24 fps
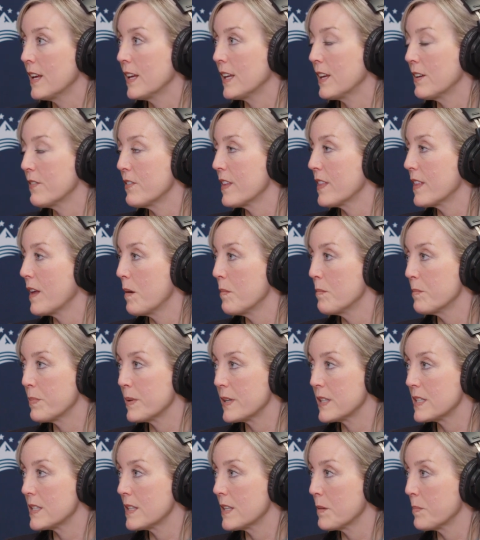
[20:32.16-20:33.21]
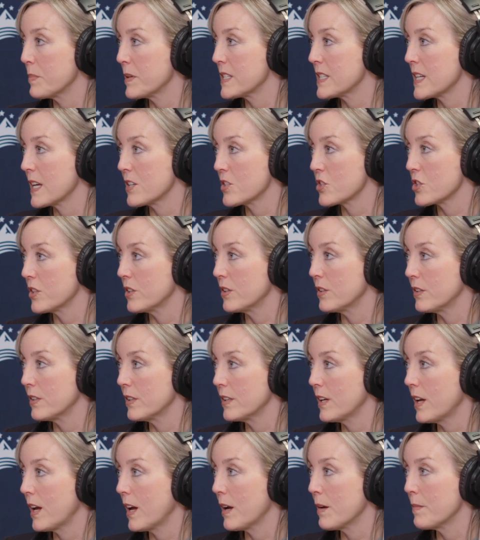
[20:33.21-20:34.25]
giving them the potential
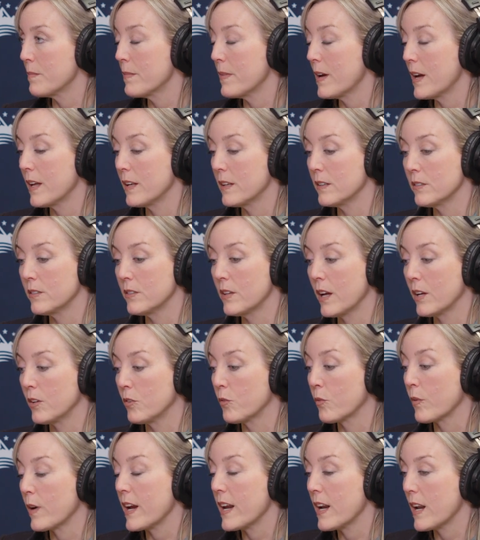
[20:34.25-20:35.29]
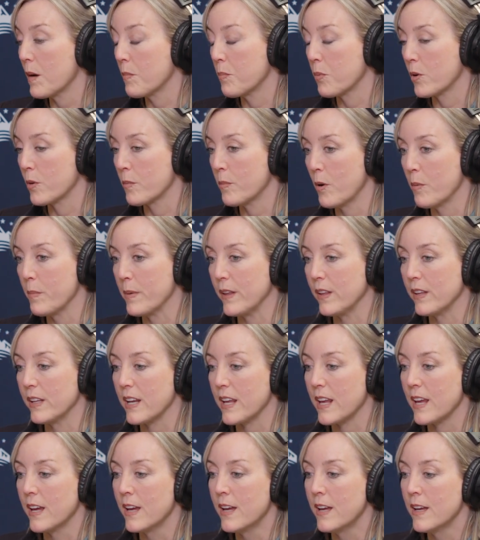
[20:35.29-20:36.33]
and great upward
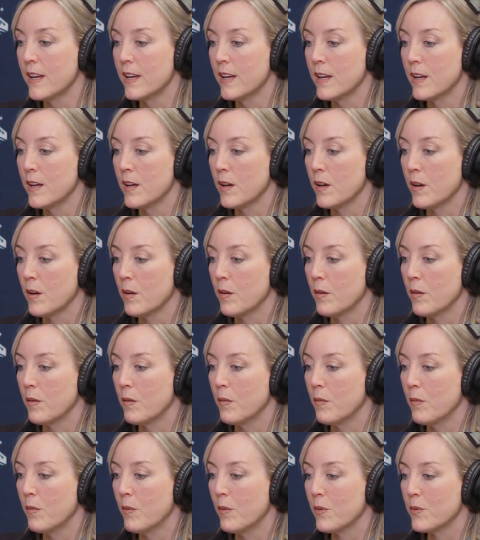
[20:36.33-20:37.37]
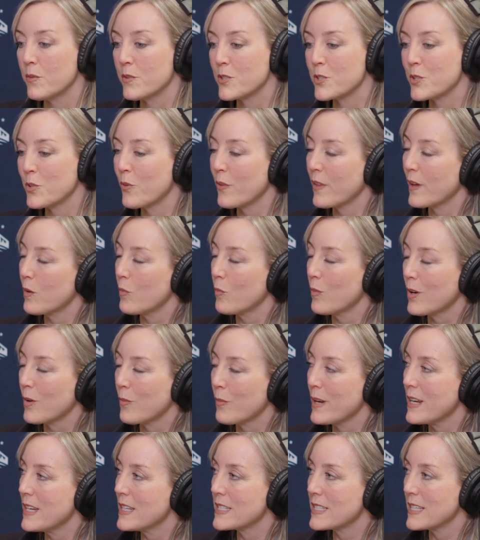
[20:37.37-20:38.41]
mobility. So then what do
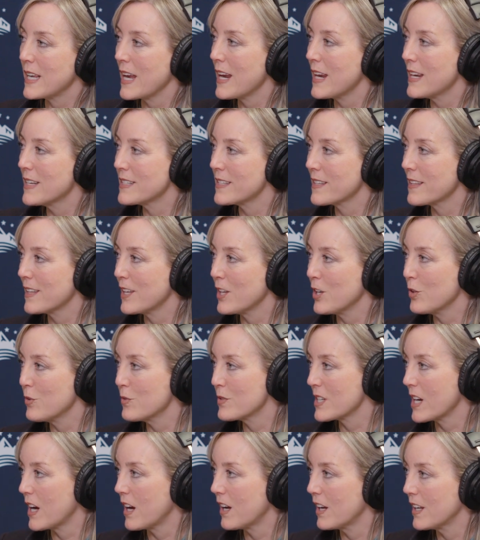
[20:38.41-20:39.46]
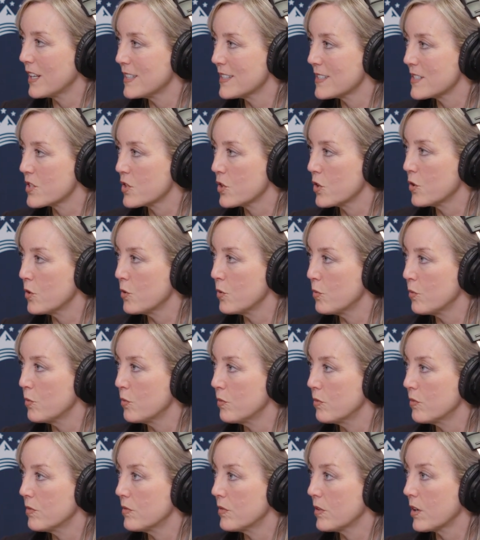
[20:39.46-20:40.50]
we say to the Utahns
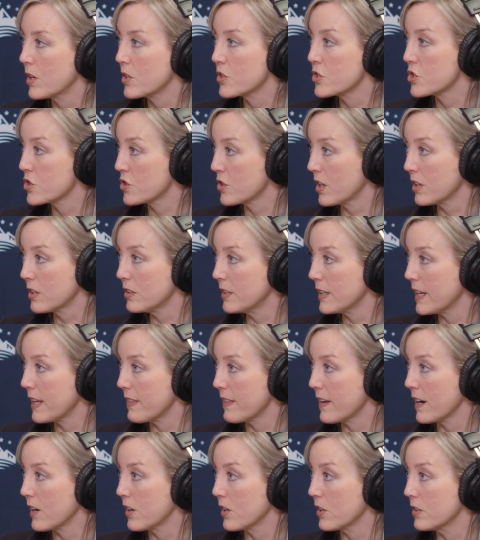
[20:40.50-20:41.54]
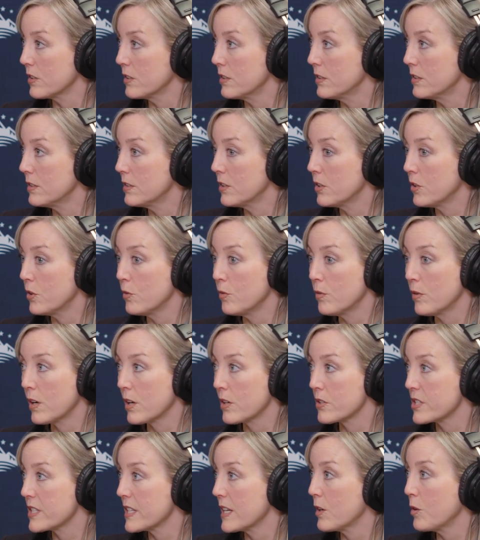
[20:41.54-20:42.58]
who are struggling there, who are
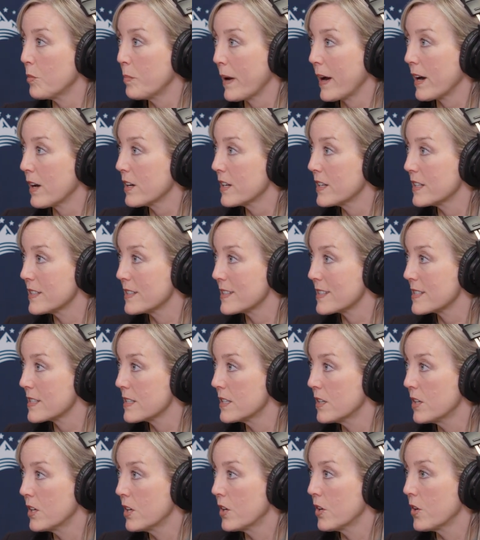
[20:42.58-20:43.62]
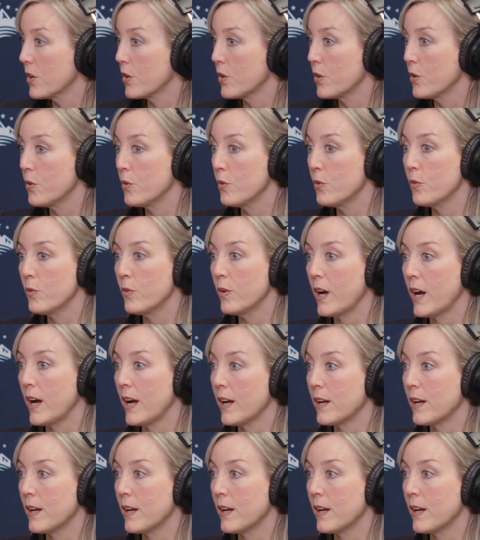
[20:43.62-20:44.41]
single parents, who